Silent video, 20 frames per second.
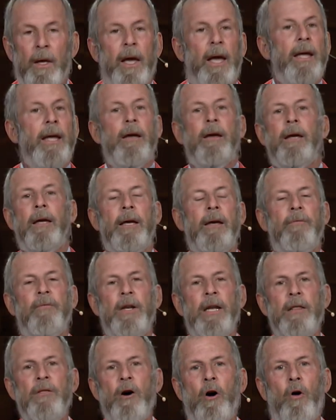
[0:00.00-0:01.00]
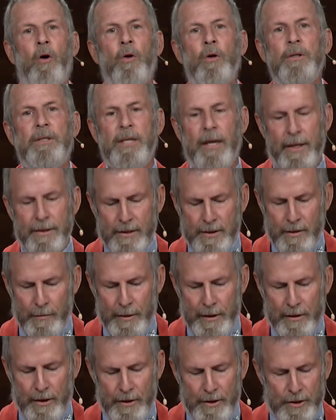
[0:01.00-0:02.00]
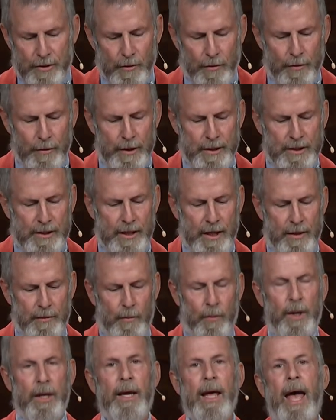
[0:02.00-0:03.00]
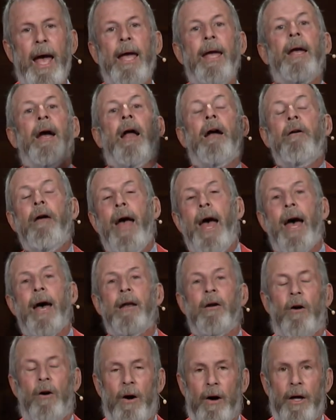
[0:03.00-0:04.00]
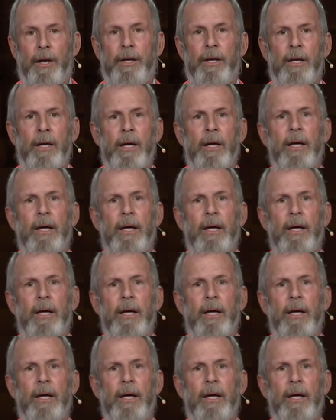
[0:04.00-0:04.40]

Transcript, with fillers: Even in the Old Testament, the stories that we hang our hat on.